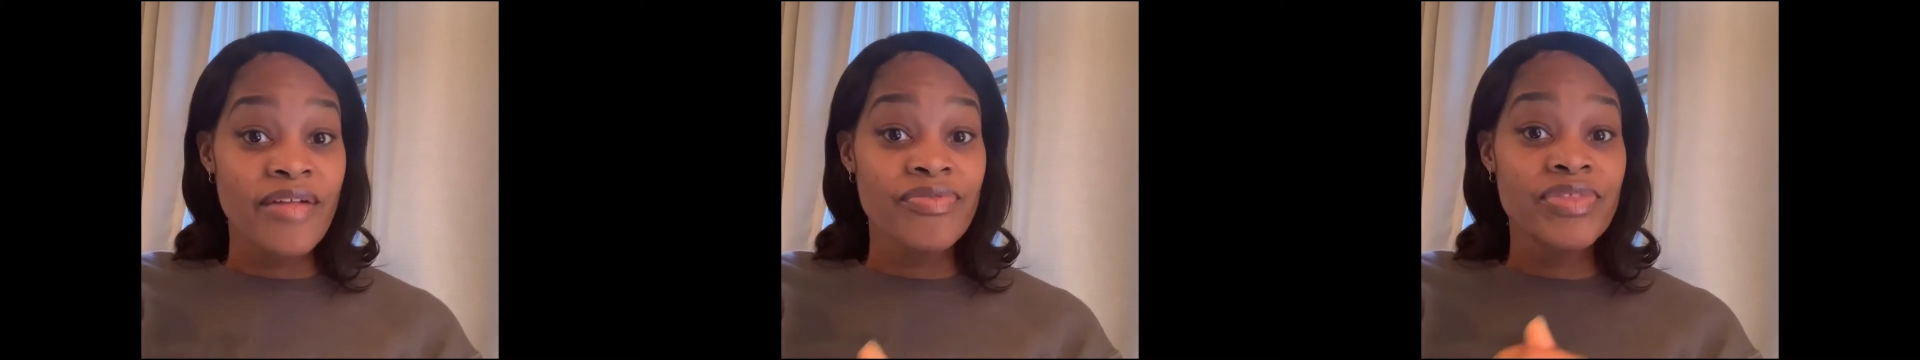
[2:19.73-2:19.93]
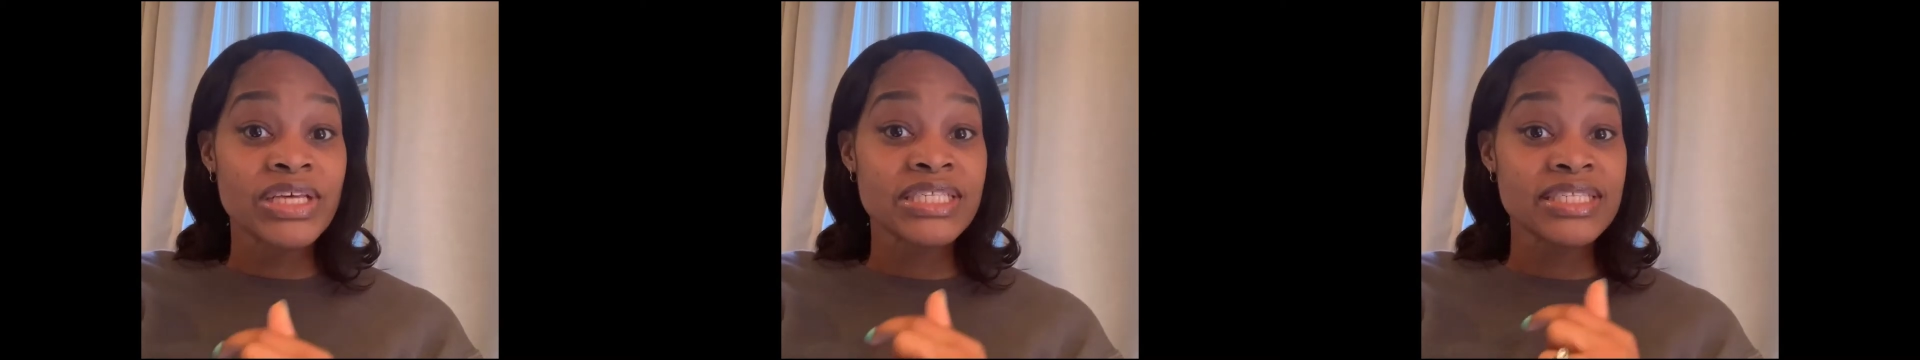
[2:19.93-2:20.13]

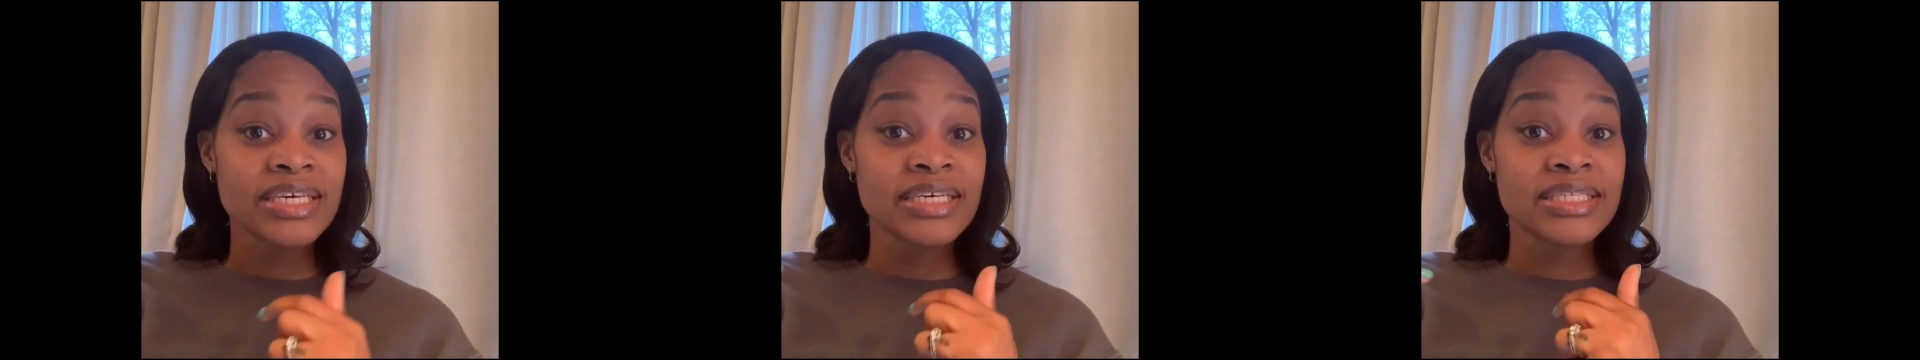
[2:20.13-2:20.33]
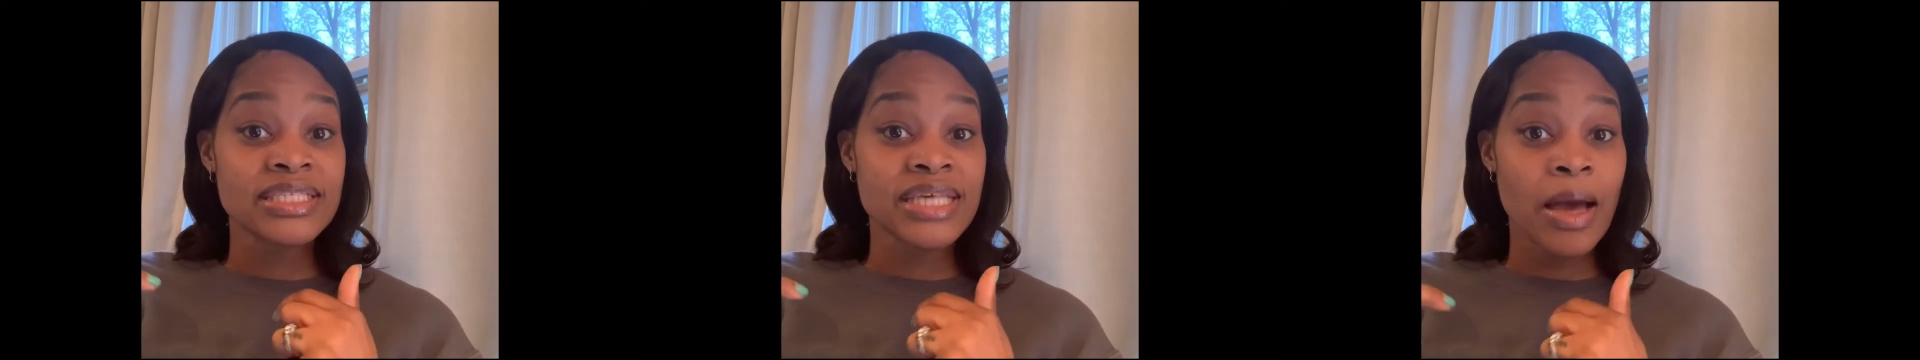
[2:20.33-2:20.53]
This
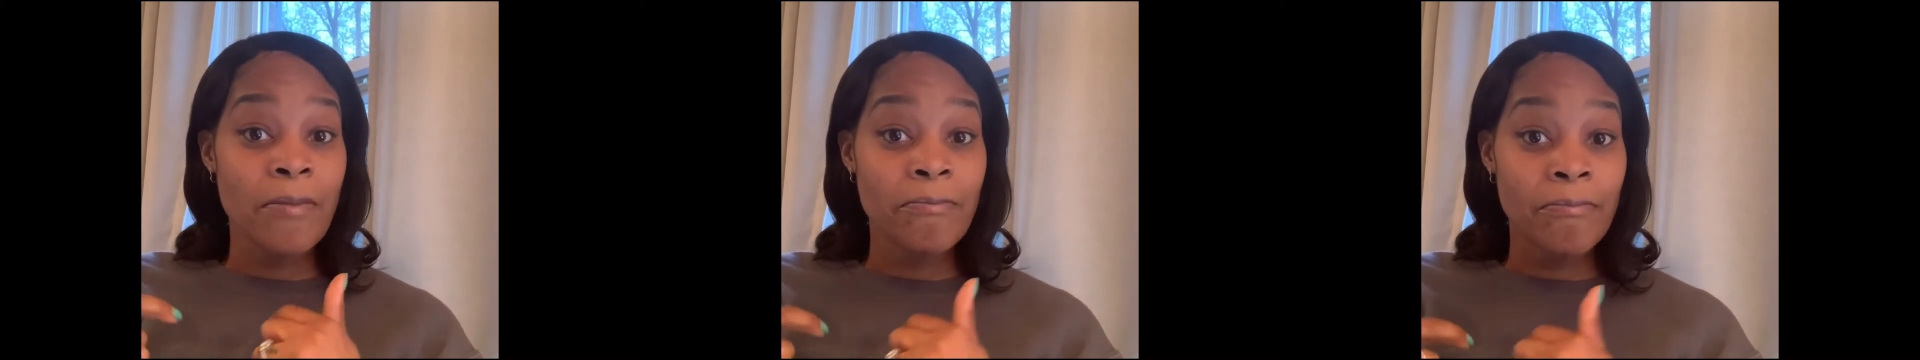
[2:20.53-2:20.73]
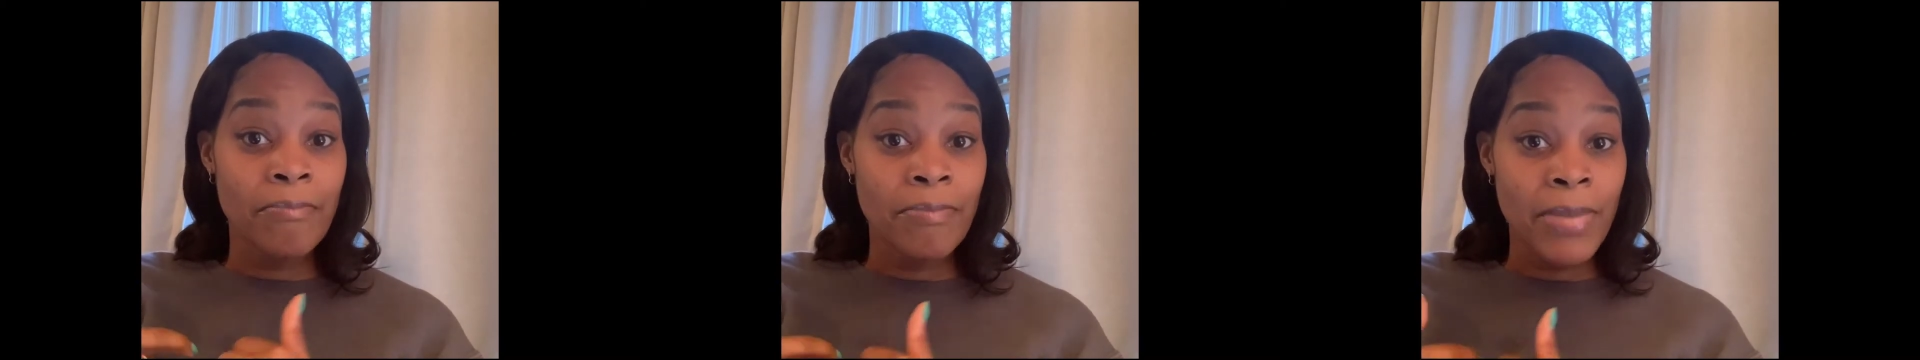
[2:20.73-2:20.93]
is
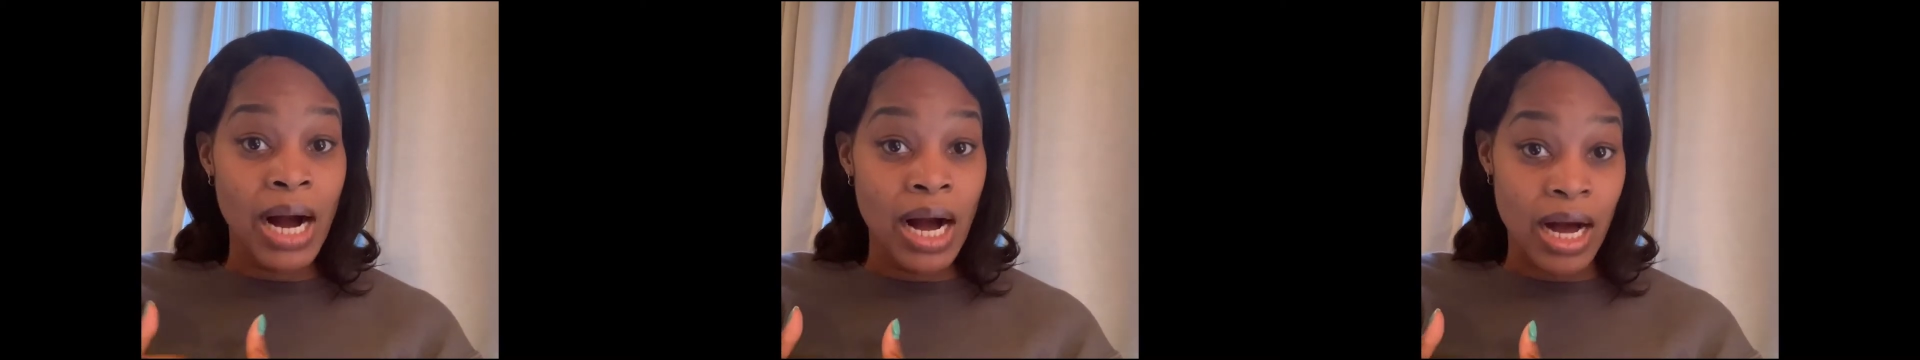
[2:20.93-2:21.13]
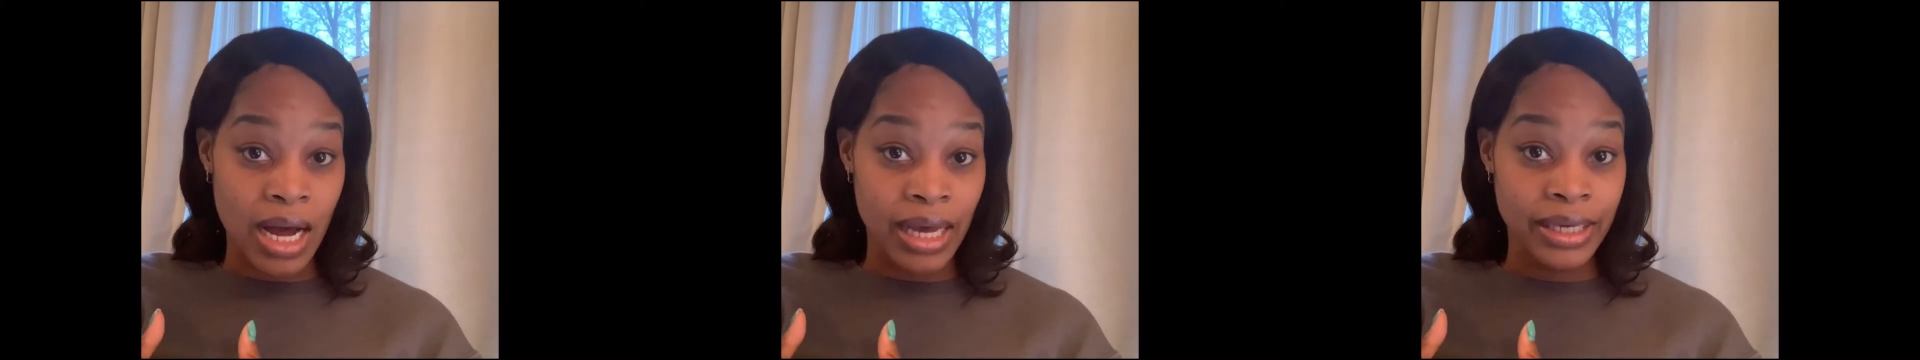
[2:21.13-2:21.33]

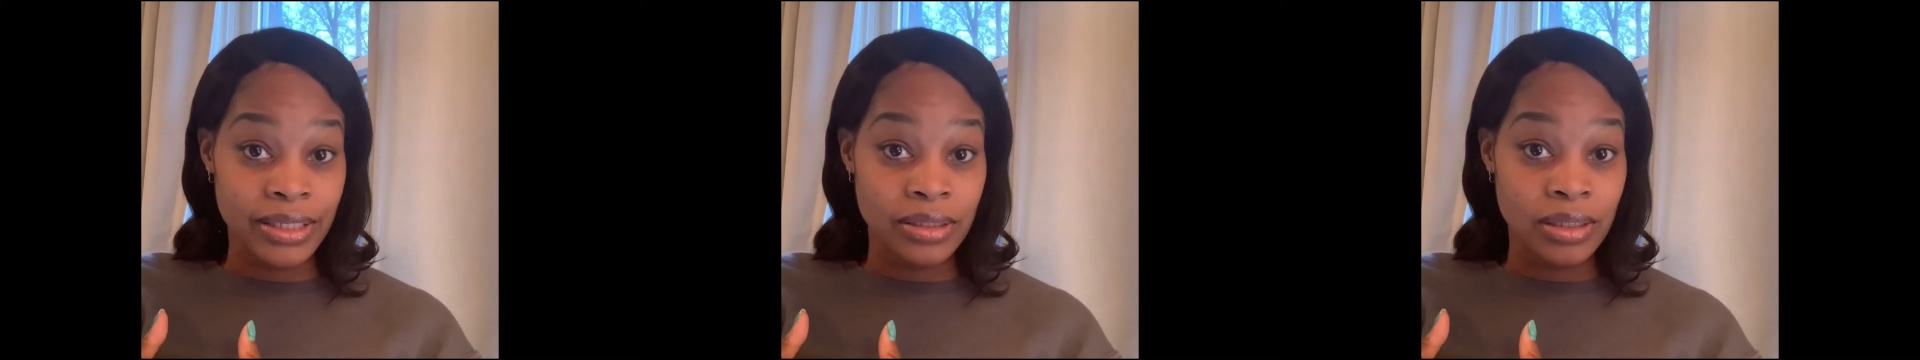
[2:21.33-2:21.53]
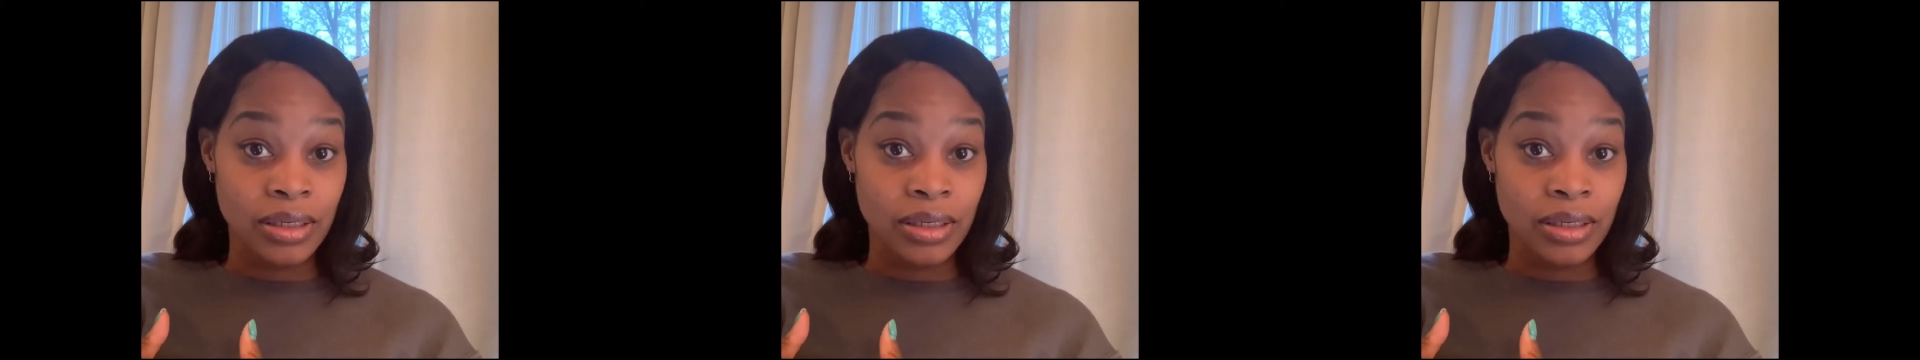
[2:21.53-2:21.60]
mine.